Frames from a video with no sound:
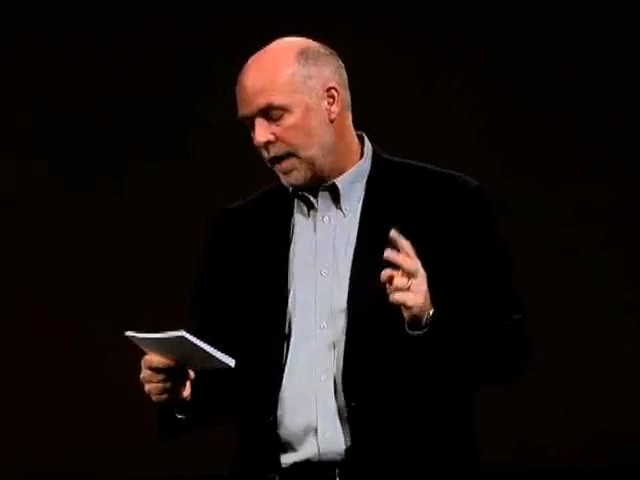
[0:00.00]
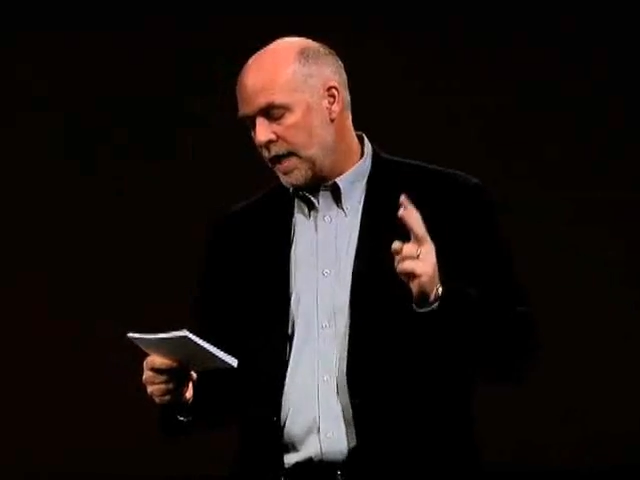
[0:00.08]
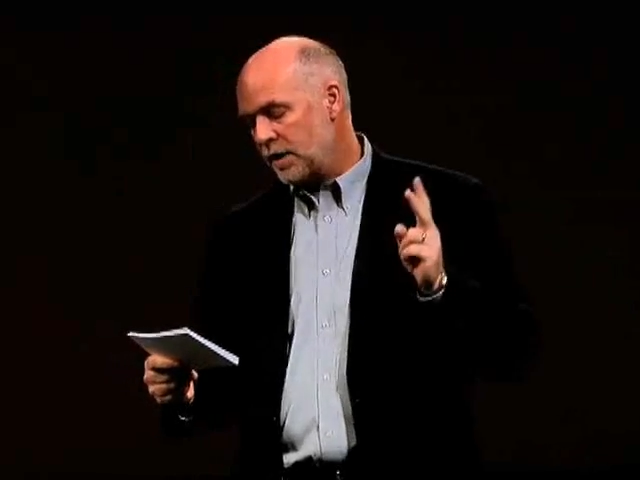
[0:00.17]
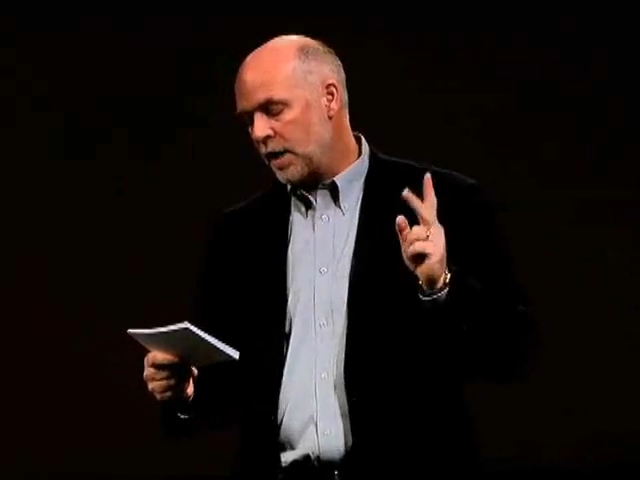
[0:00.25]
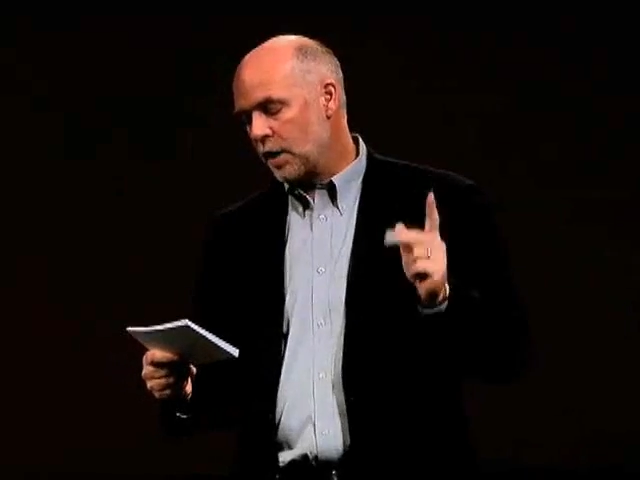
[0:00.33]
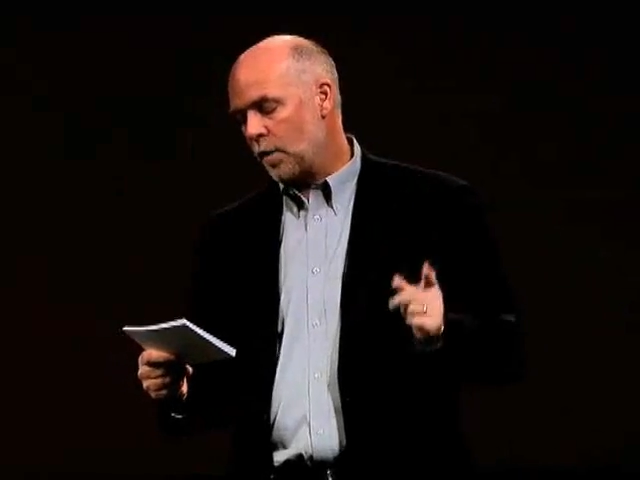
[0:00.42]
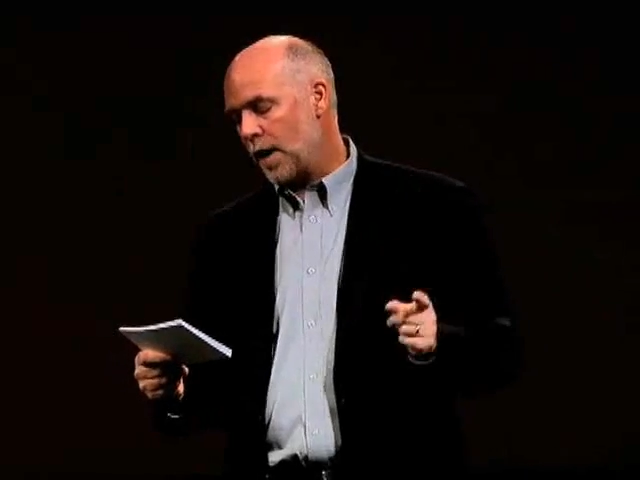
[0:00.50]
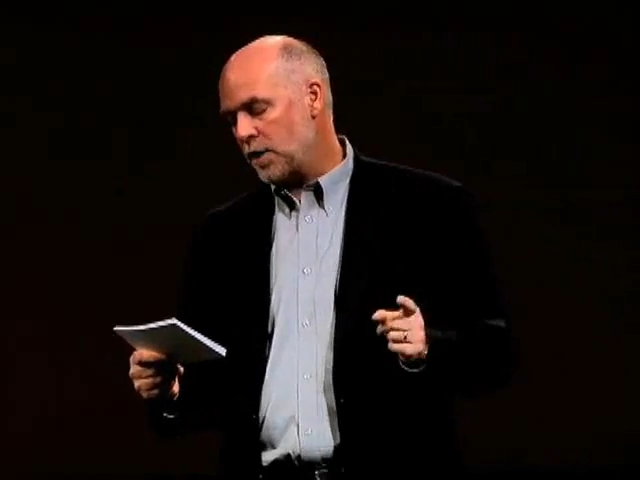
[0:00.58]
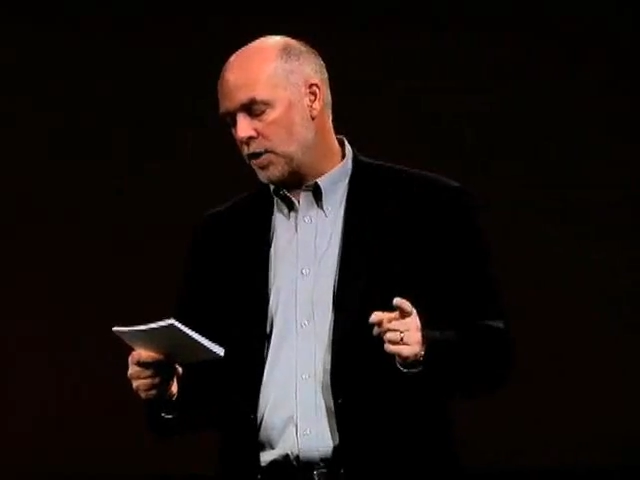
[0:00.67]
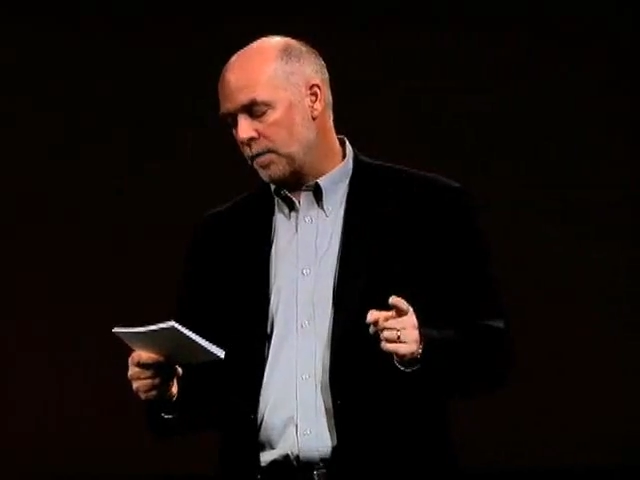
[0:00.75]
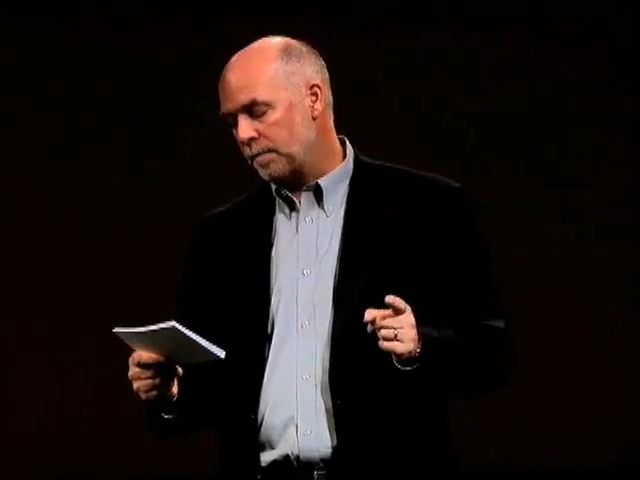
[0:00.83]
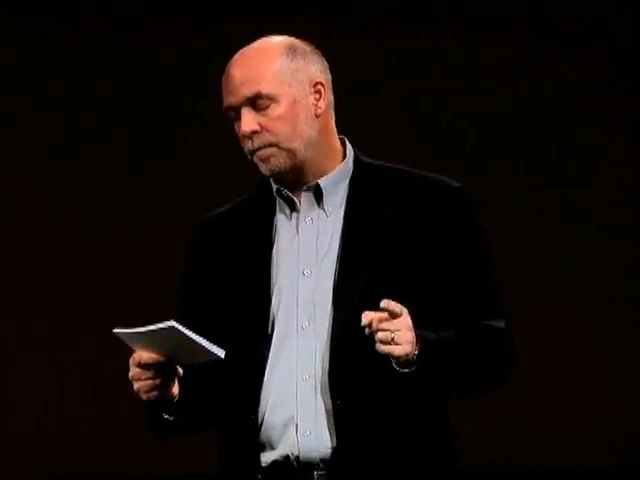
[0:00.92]
is
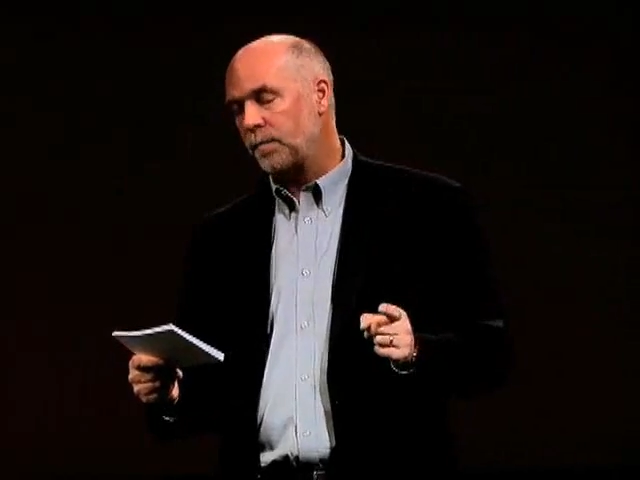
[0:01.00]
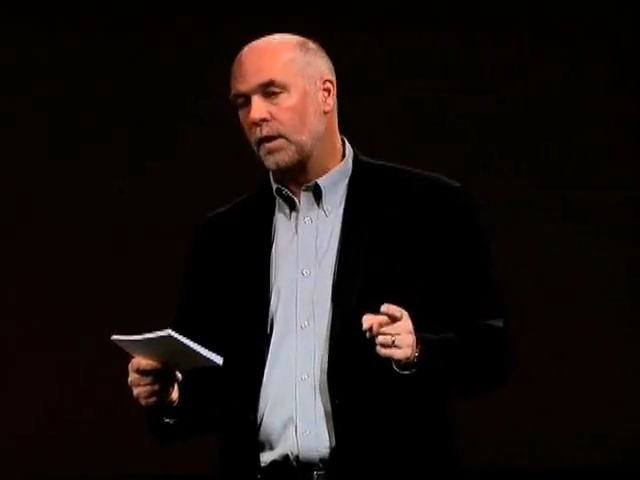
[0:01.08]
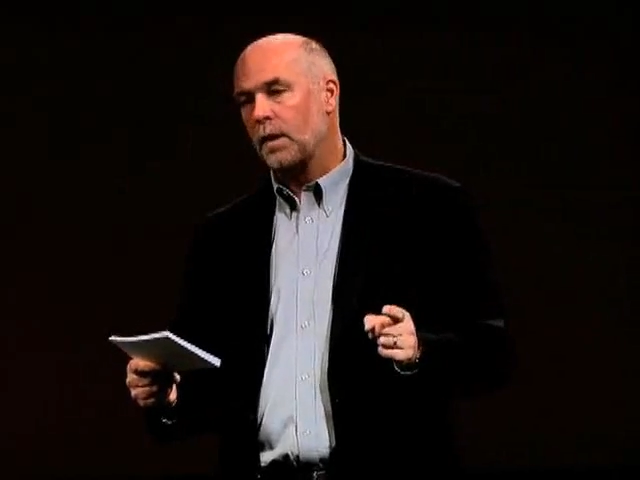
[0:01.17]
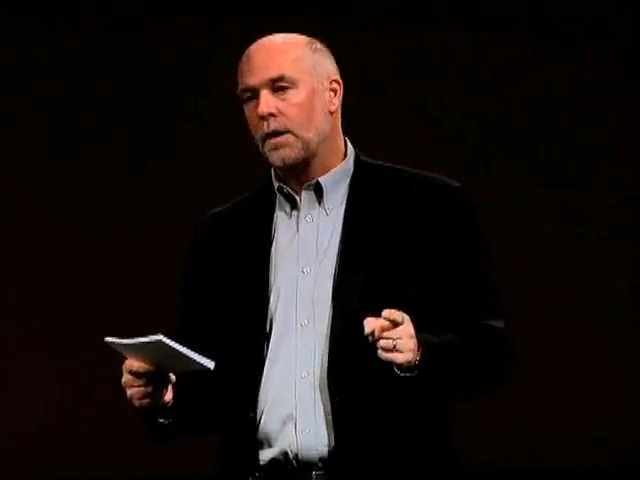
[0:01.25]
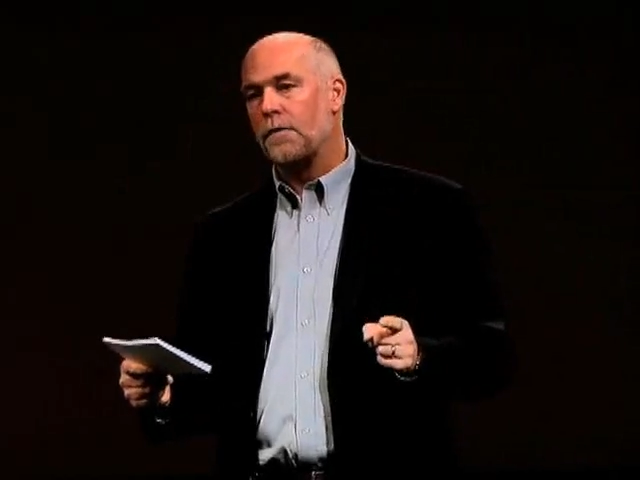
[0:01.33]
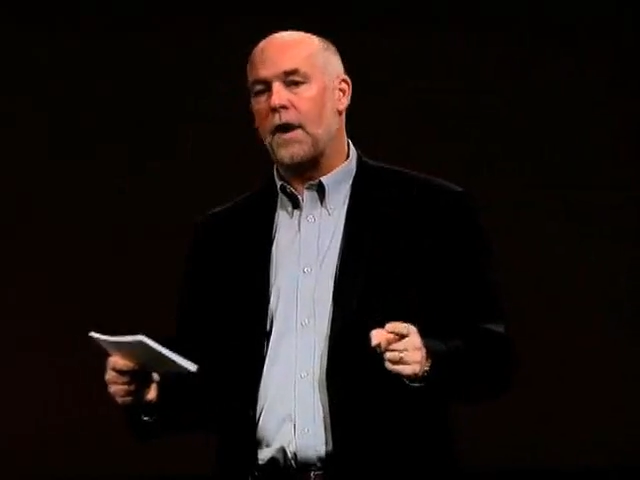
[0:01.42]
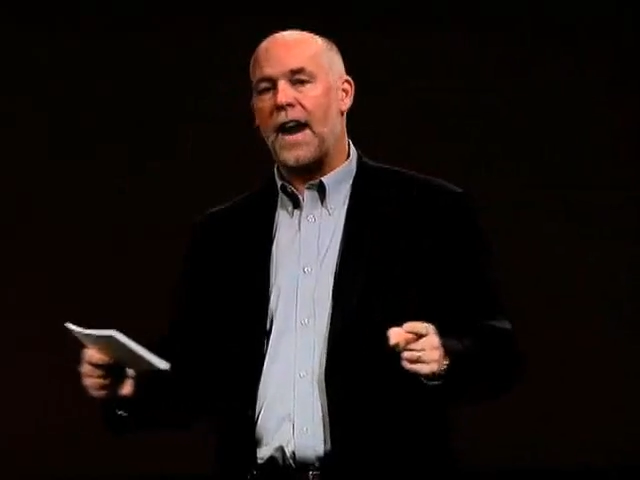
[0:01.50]
integration for